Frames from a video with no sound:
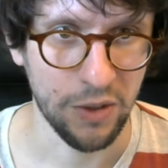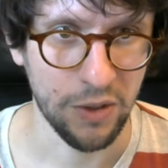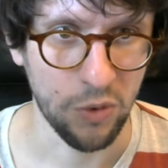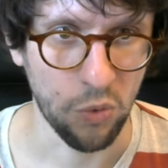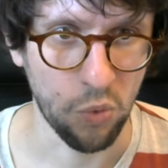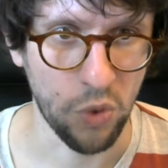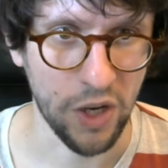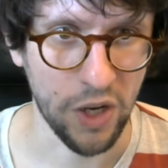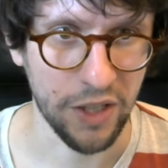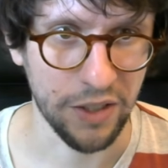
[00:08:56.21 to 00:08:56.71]

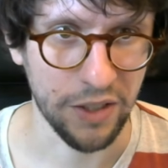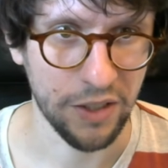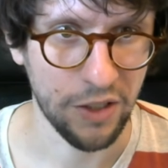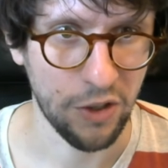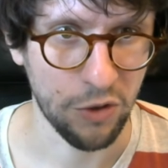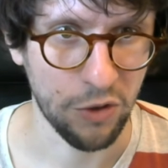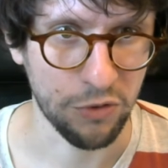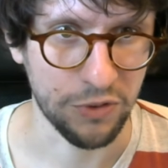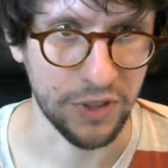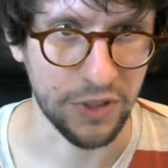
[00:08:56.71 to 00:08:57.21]
one
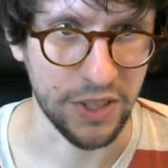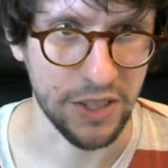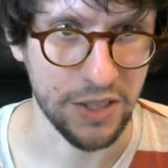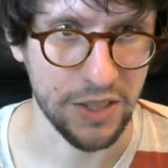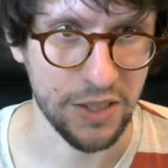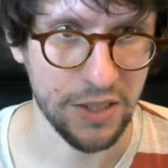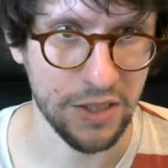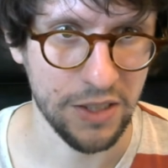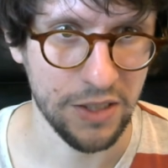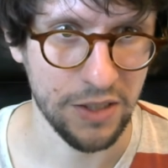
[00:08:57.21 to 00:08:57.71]
of
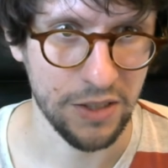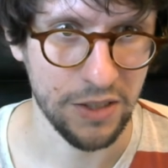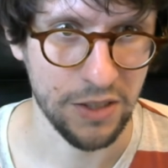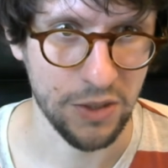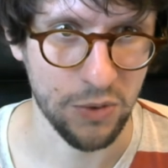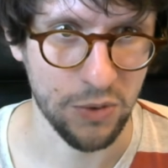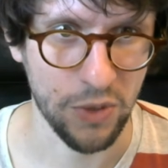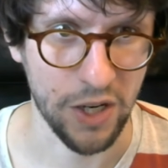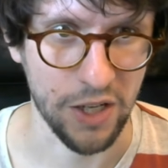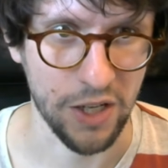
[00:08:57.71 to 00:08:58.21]
these
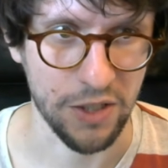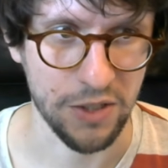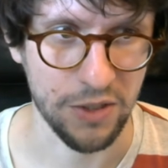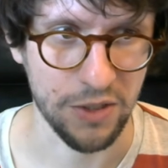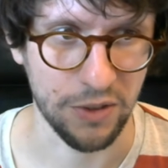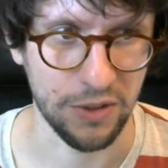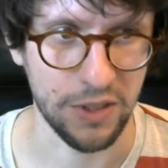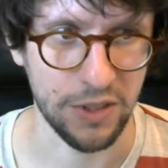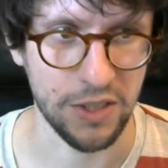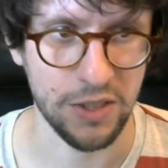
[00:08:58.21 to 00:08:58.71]
squares
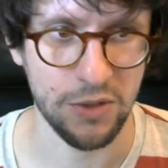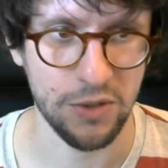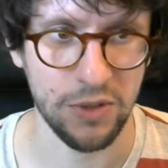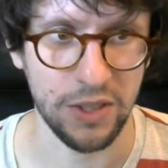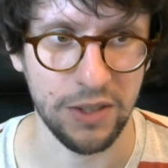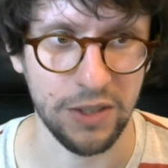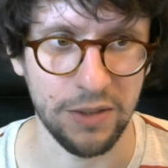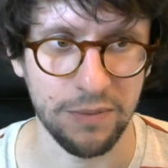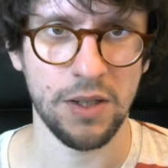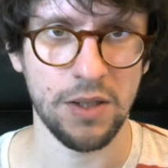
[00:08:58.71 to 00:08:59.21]
on this
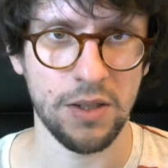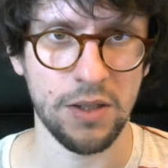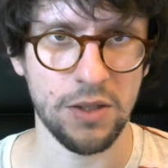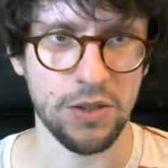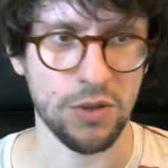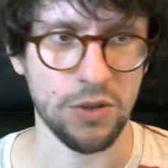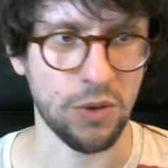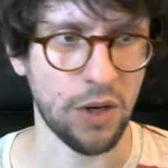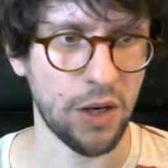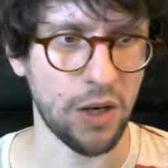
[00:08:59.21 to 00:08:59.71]
grid.
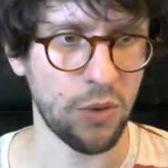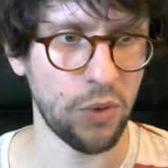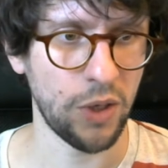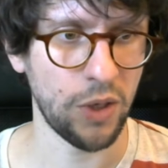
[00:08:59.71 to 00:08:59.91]
So how will